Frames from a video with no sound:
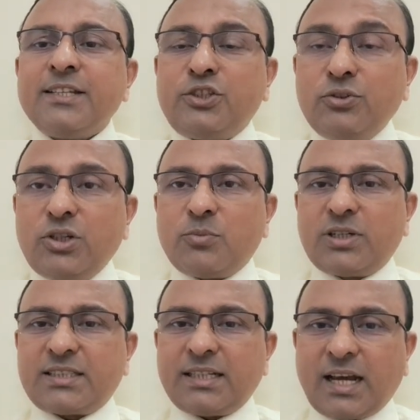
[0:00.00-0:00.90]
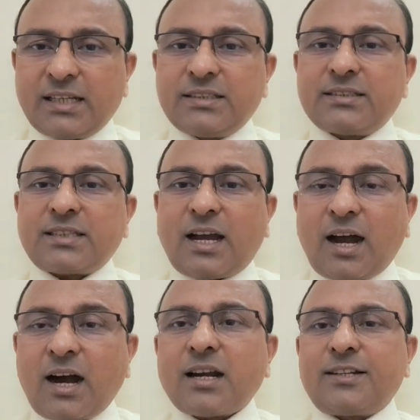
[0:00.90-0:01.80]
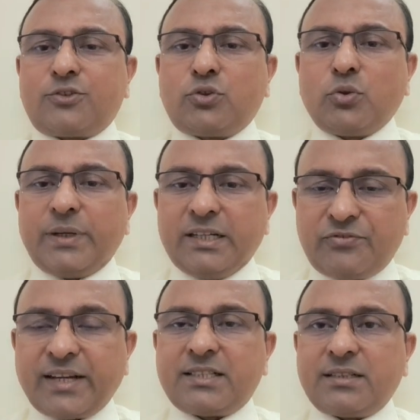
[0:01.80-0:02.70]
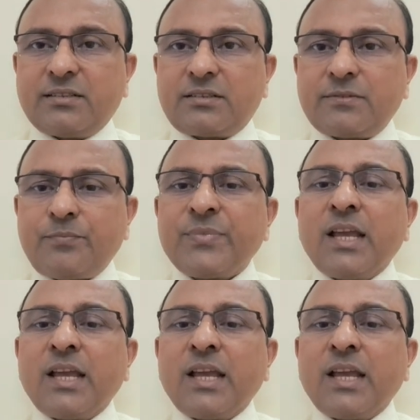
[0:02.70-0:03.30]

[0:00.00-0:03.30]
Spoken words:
Pseudomonas and others are true infections.